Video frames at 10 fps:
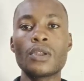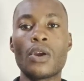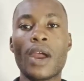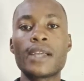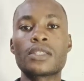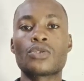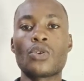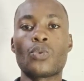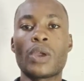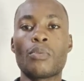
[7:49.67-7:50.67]
All right,
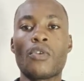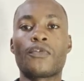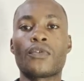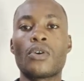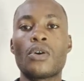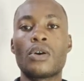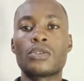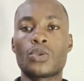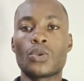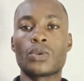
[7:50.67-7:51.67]
so we move
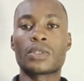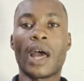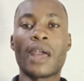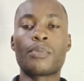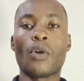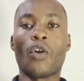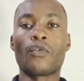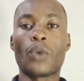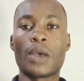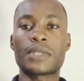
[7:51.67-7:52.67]
to type
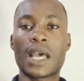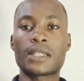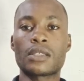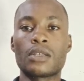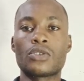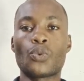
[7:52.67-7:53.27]
of website.